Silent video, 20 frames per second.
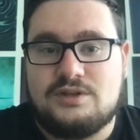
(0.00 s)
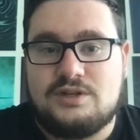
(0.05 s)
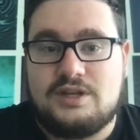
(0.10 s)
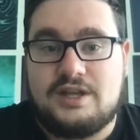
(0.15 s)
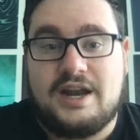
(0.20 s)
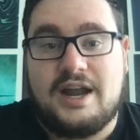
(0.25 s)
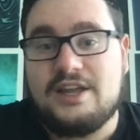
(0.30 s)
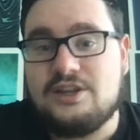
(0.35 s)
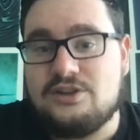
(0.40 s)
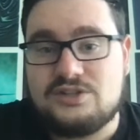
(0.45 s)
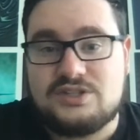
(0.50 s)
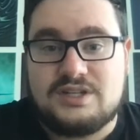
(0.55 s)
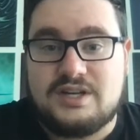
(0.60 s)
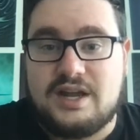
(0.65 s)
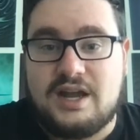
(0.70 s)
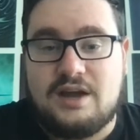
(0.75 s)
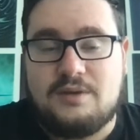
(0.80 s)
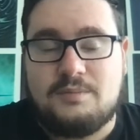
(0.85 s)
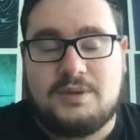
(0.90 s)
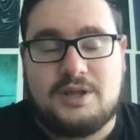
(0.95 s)
And I used to,
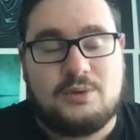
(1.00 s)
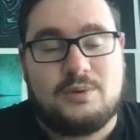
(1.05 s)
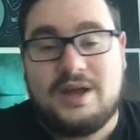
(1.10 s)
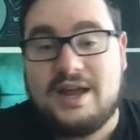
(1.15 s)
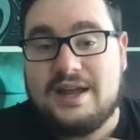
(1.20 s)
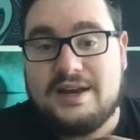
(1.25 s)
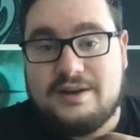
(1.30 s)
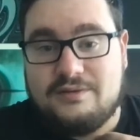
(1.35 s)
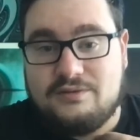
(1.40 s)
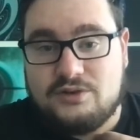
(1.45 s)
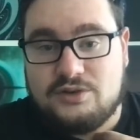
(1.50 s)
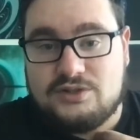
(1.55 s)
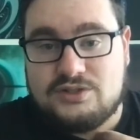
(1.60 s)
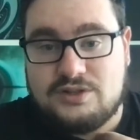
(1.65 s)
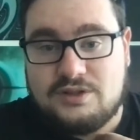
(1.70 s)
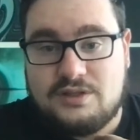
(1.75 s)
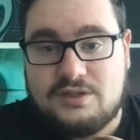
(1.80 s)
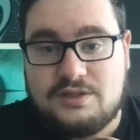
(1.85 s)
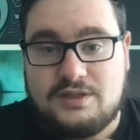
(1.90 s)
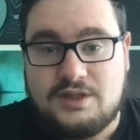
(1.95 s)
by the way, I never used to
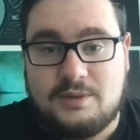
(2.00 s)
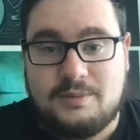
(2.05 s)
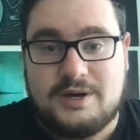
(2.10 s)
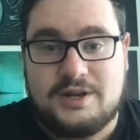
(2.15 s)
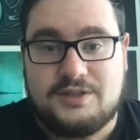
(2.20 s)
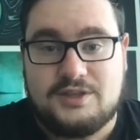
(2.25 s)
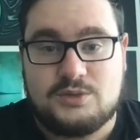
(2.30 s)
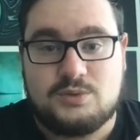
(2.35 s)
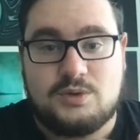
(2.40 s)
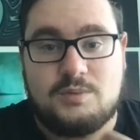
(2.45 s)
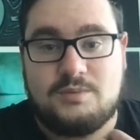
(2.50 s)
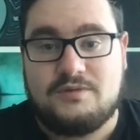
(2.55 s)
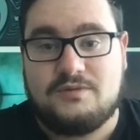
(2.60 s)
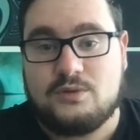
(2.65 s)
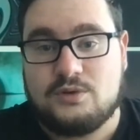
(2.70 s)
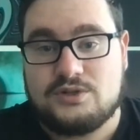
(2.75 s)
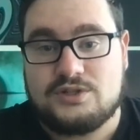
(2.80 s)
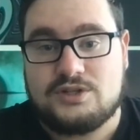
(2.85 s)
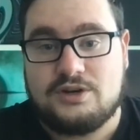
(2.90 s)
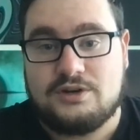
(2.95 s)
think about it this way
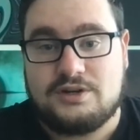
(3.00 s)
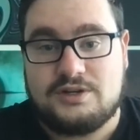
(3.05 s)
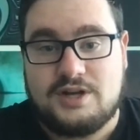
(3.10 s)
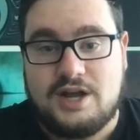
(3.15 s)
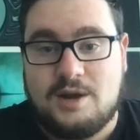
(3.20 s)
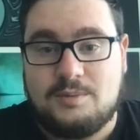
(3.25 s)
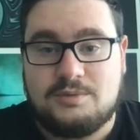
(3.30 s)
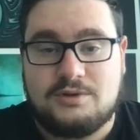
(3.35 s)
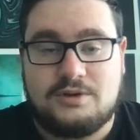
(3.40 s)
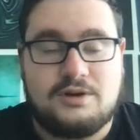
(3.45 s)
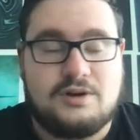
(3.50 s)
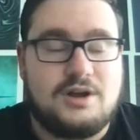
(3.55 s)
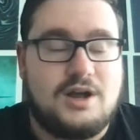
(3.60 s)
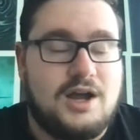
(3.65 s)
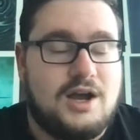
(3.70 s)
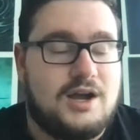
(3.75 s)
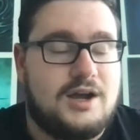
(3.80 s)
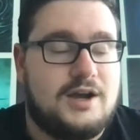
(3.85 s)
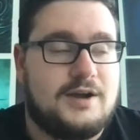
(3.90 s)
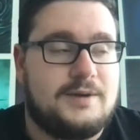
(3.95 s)
before starting Doppler.
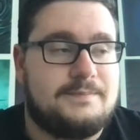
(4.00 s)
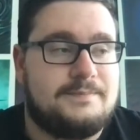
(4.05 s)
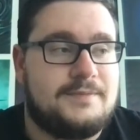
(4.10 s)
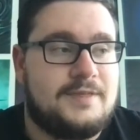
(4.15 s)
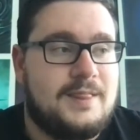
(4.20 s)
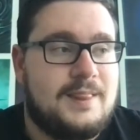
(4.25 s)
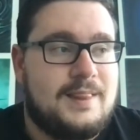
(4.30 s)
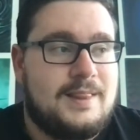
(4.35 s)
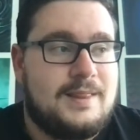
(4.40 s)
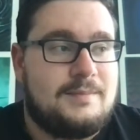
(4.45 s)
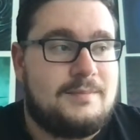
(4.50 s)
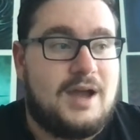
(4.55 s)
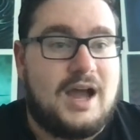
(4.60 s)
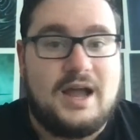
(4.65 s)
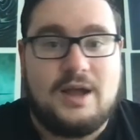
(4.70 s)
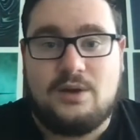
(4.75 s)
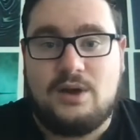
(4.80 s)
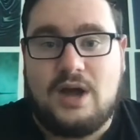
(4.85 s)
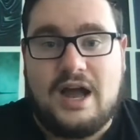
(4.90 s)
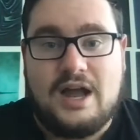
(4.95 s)

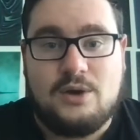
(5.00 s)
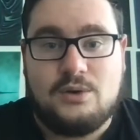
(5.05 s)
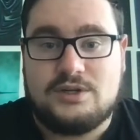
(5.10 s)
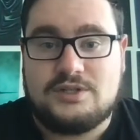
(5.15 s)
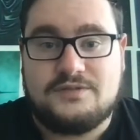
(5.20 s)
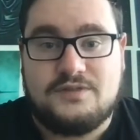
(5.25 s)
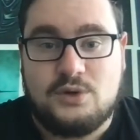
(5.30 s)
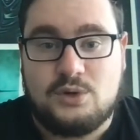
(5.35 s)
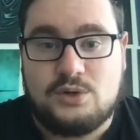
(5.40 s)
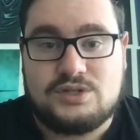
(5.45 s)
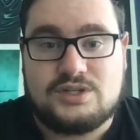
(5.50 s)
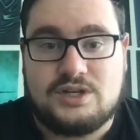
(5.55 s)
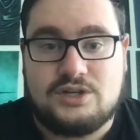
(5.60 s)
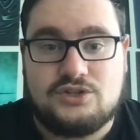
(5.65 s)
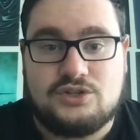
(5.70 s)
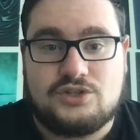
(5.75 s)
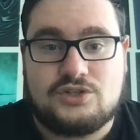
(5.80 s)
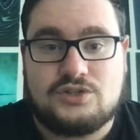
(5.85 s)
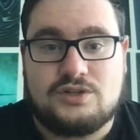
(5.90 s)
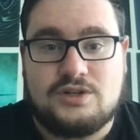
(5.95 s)
I always focused on
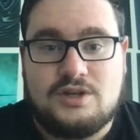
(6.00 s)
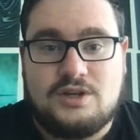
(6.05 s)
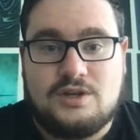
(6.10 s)
just